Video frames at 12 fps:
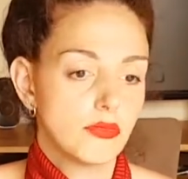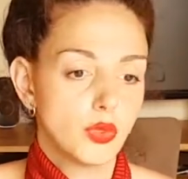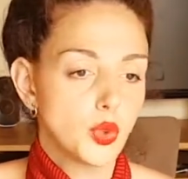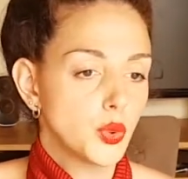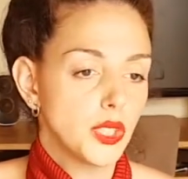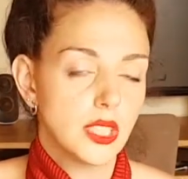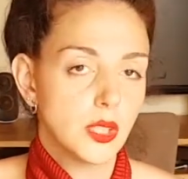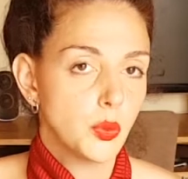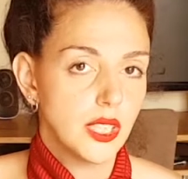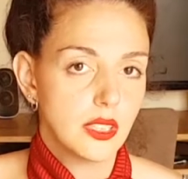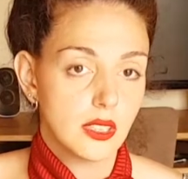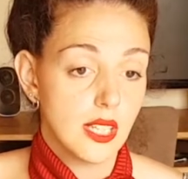during the
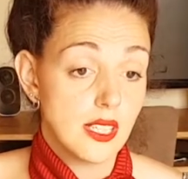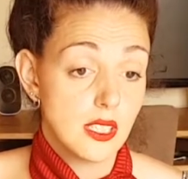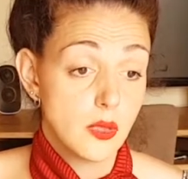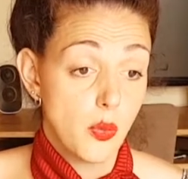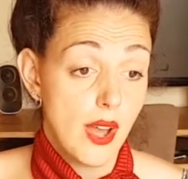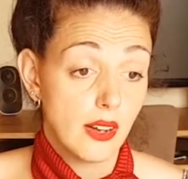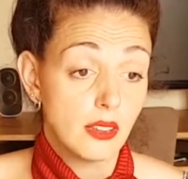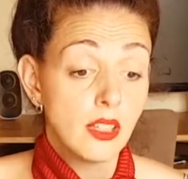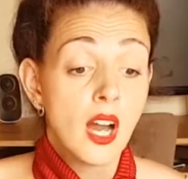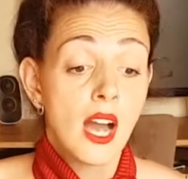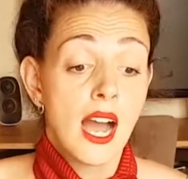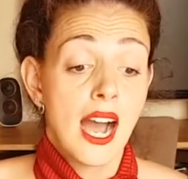winter as well.
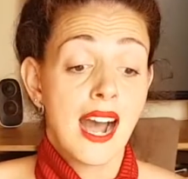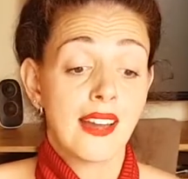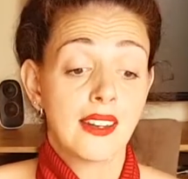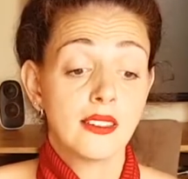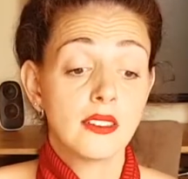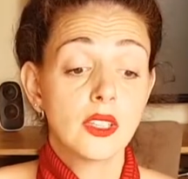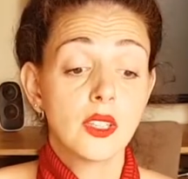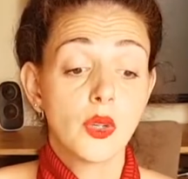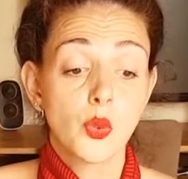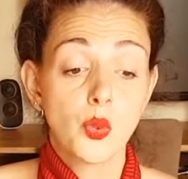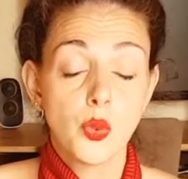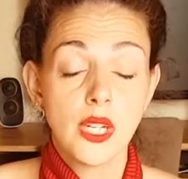Another
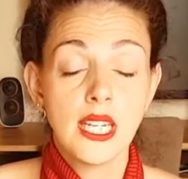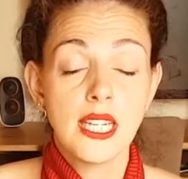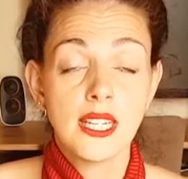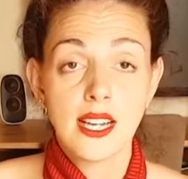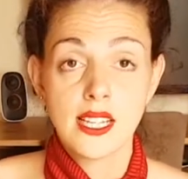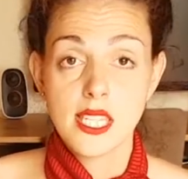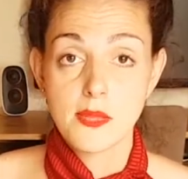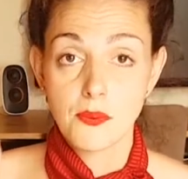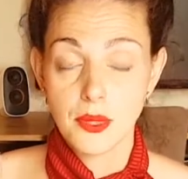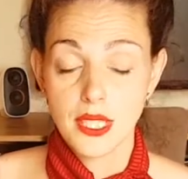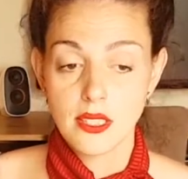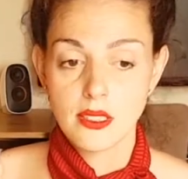really nice
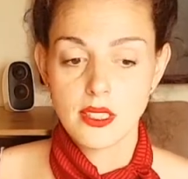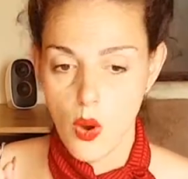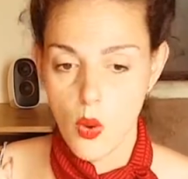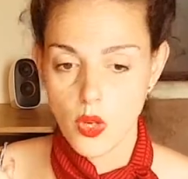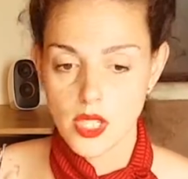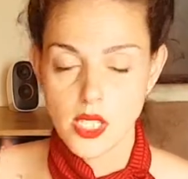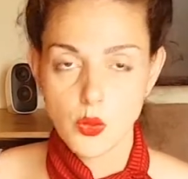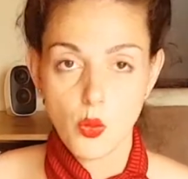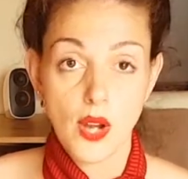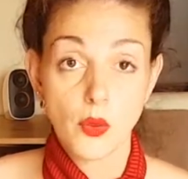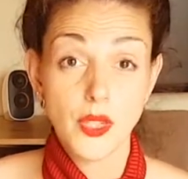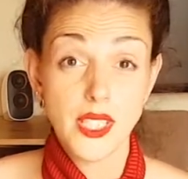print was
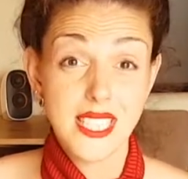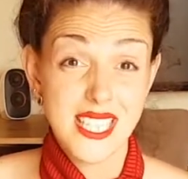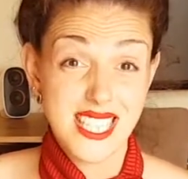one with the